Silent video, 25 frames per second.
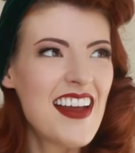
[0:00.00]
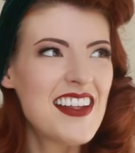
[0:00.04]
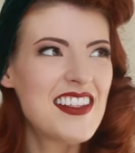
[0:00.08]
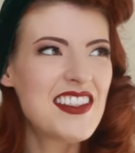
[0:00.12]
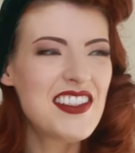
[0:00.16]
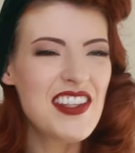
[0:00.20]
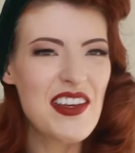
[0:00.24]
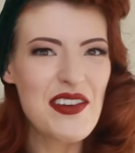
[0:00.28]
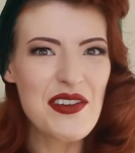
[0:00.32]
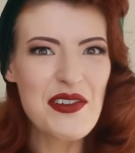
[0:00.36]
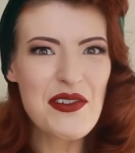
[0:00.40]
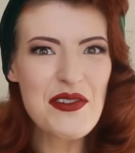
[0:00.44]

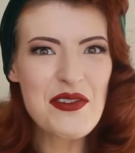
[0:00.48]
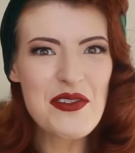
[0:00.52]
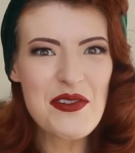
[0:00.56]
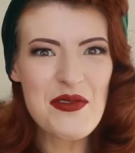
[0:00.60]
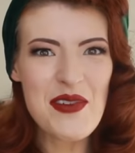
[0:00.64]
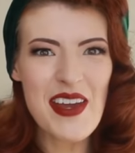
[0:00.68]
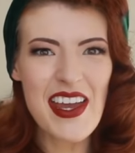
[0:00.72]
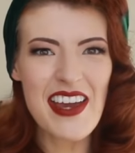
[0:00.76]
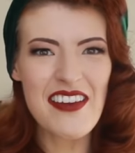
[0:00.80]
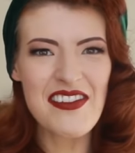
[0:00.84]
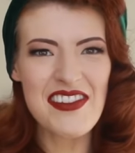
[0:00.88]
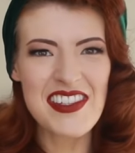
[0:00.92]
So cool
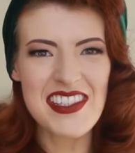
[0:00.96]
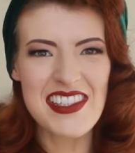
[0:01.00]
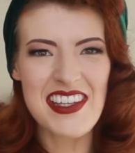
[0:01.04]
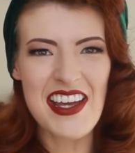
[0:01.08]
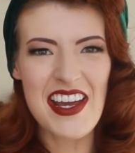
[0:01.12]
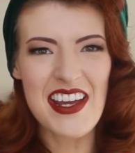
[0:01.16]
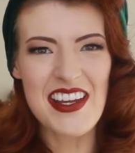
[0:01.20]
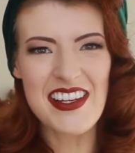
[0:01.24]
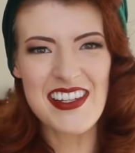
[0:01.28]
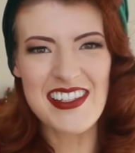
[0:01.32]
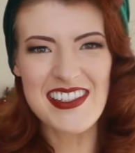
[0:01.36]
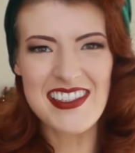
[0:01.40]
that we have the
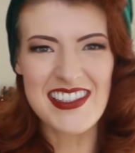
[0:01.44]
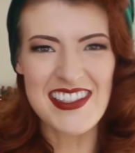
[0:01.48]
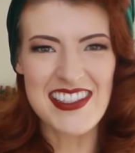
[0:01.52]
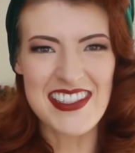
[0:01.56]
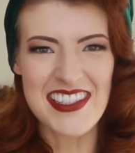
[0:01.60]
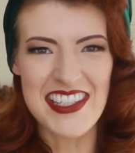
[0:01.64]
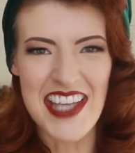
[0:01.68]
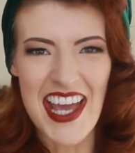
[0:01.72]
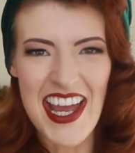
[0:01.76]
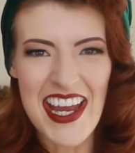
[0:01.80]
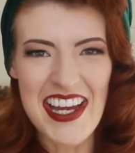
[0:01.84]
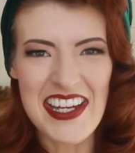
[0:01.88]
sign, it's the
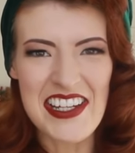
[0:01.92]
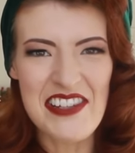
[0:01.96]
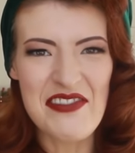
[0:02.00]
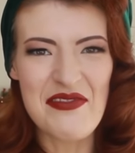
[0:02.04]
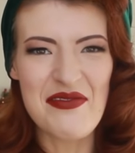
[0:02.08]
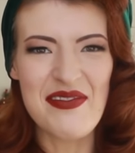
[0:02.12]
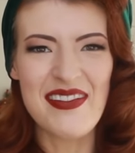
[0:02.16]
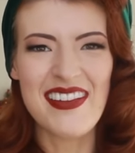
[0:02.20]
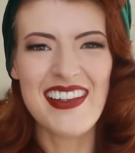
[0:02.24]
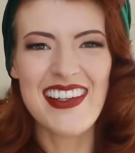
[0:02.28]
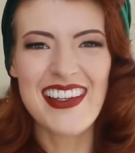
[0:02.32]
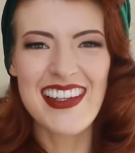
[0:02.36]
same.